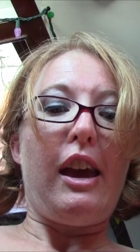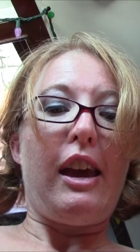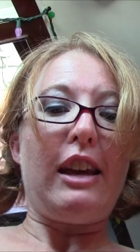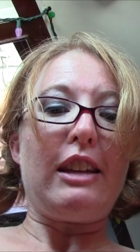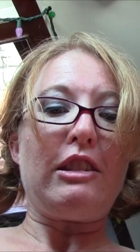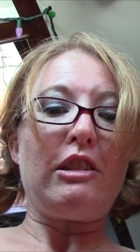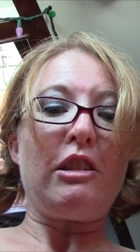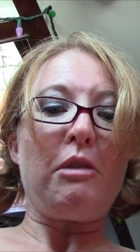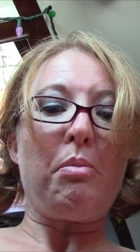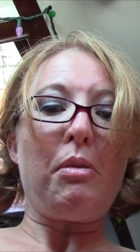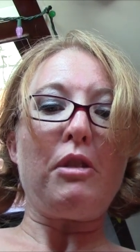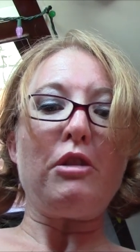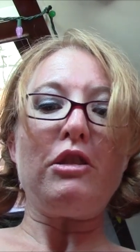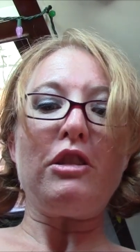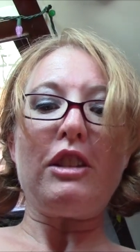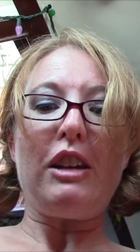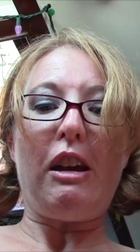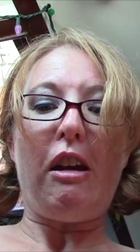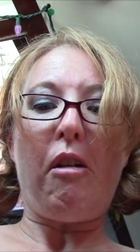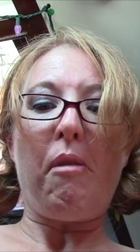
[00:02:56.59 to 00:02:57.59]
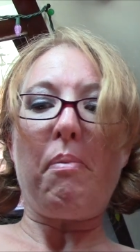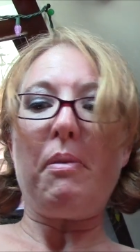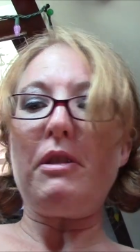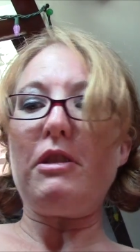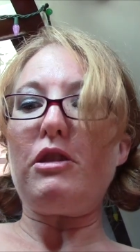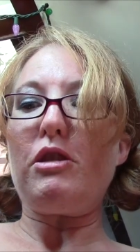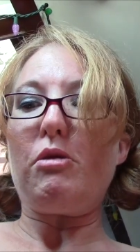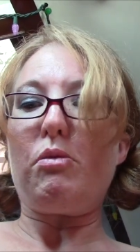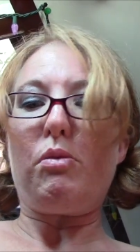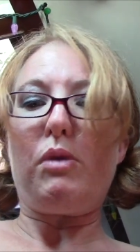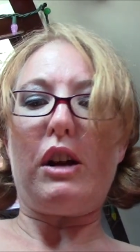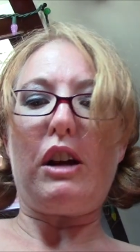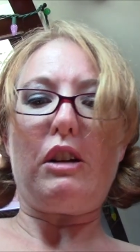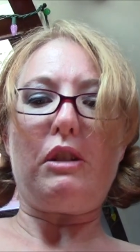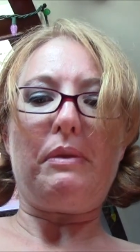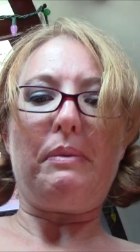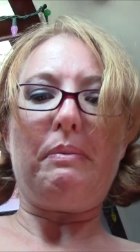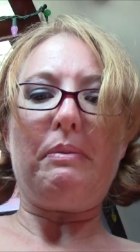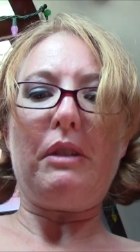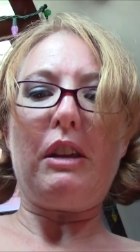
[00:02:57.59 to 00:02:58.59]
it's supposed to
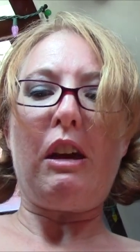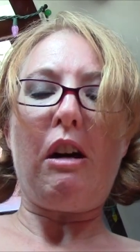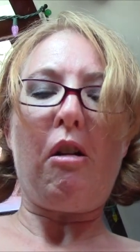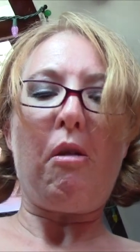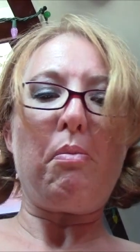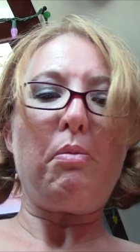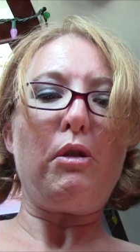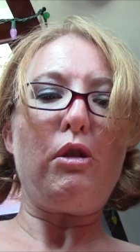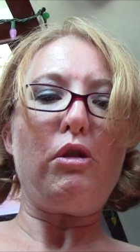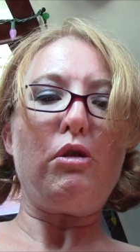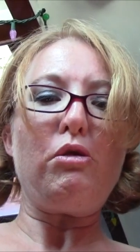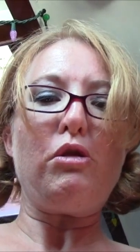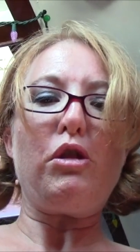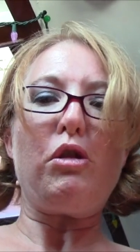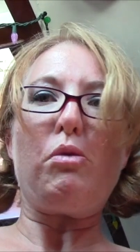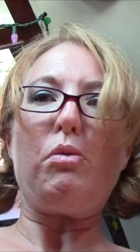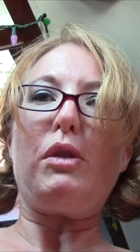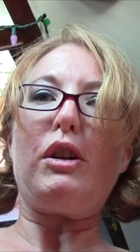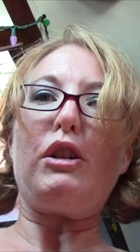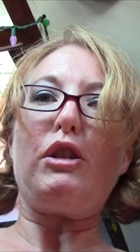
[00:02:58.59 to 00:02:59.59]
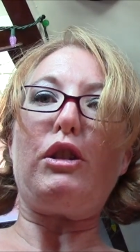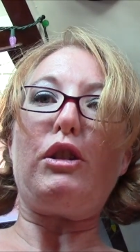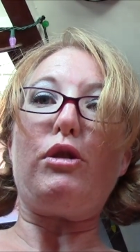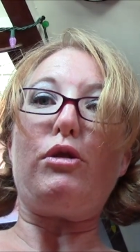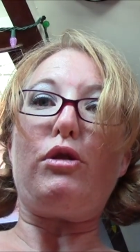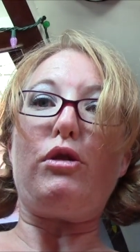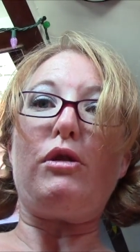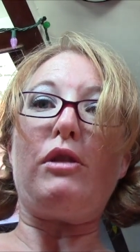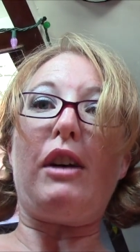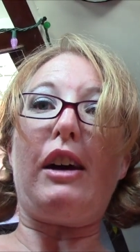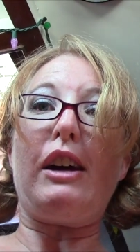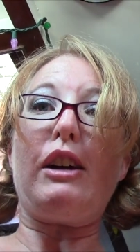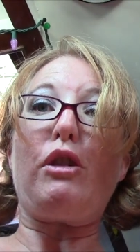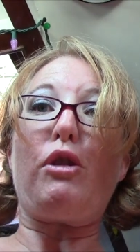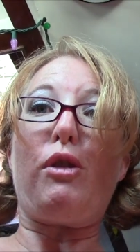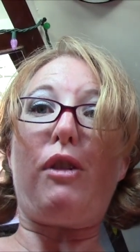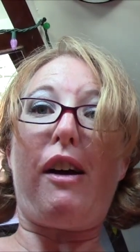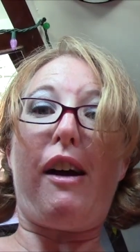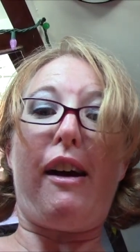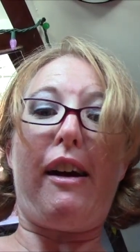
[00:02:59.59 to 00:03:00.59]
help you to where you do not
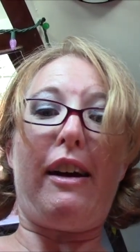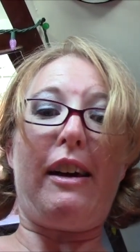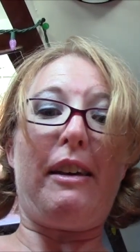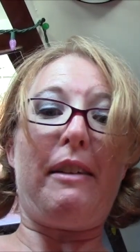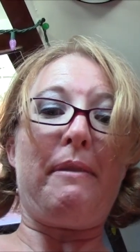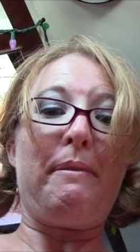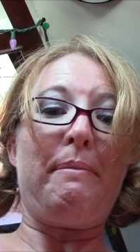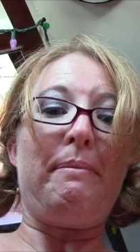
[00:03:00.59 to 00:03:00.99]
cry.